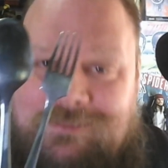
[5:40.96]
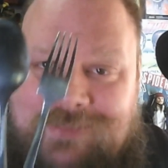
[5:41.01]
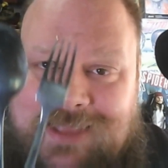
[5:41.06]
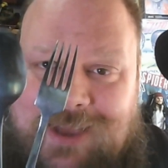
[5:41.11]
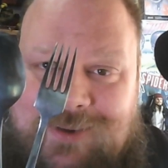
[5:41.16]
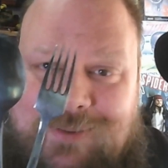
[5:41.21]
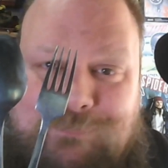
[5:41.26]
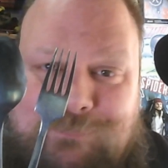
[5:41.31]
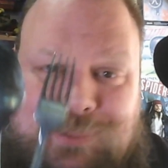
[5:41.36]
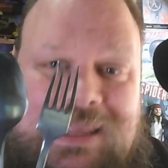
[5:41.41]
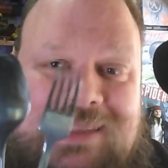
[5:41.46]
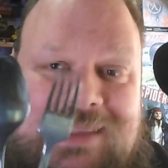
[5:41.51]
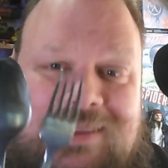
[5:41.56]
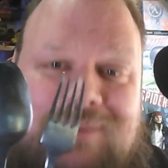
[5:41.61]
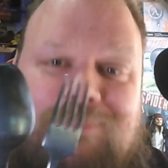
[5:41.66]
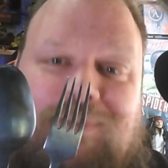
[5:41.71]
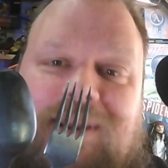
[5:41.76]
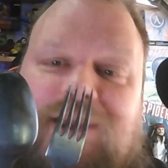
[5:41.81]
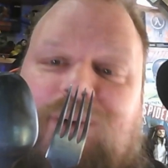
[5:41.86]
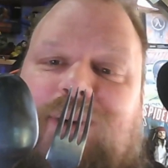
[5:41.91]
now
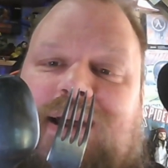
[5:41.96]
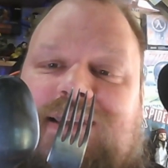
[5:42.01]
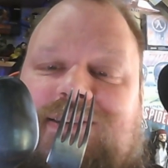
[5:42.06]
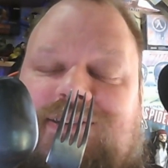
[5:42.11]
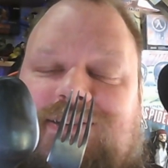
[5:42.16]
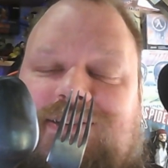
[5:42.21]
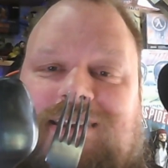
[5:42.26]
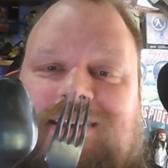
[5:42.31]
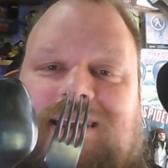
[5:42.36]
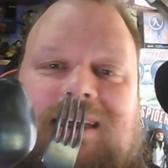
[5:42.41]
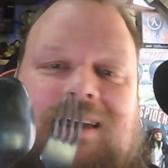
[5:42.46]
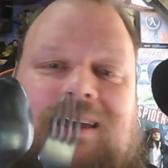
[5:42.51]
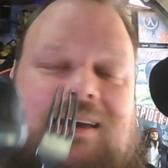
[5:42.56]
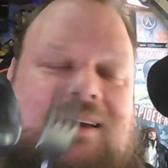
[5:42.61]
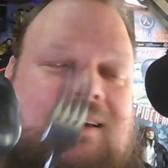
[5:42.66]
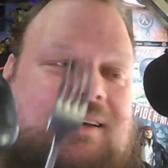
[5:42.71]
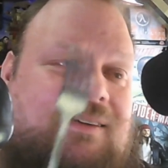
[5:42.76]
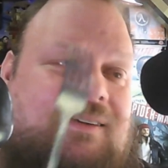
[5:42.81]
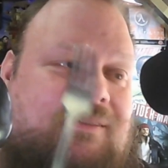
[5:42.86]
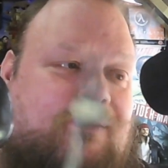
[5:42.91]
completed my quest.
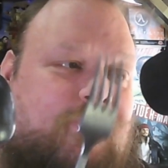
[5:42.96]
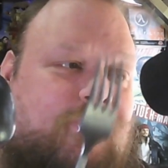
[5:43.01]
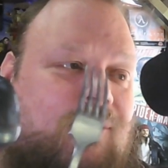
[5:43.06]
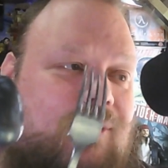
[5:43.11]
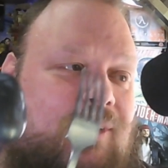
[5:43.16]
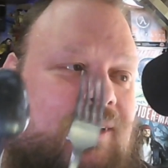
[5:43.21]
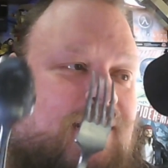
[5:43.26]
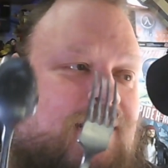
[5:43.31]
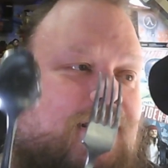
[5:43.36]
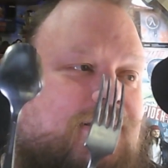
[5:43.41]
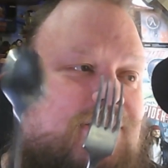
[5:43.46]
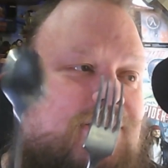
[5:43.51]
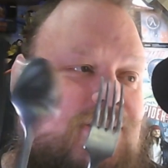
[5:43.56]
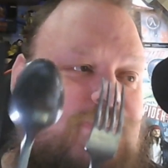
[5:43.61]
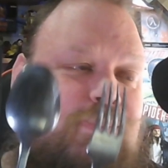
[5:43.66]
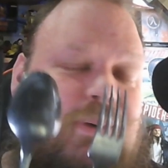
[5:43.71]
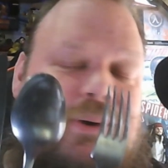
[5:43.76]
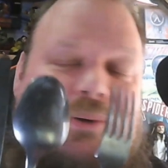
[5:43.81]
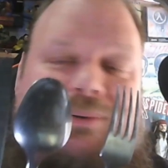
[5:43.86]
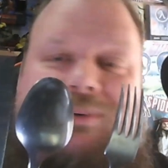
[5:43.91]
Fork,
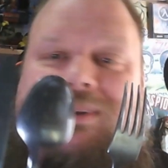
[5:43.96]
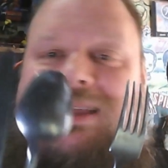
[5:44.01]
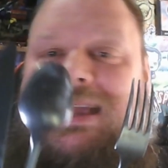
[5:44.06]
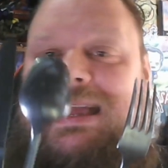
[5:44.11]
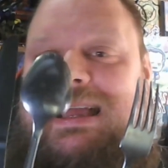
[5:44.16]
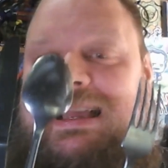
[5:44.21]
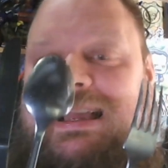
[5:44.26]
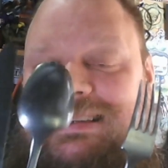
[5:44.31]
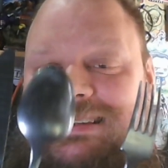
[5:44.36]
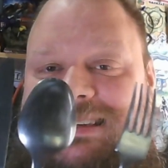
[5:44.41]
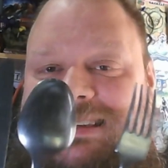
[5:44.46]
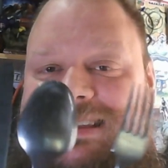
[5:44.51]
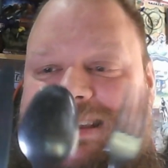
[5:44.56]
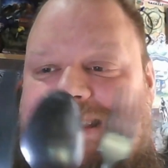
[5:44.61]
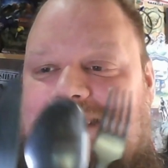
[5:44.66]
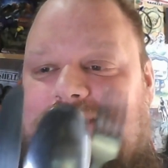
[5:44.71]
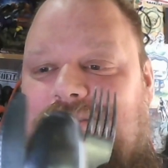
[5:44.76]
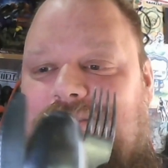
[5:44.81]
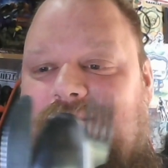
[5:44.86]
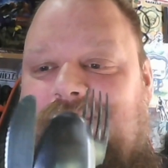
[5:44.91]
spoon, and
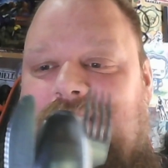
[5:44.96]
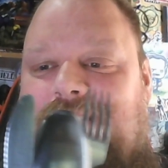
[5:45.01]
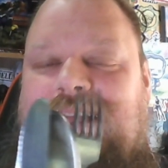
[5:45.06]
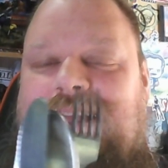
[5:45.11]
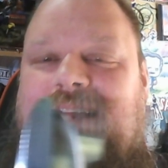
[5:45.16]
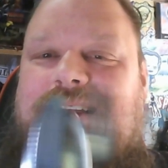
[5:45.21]
knife,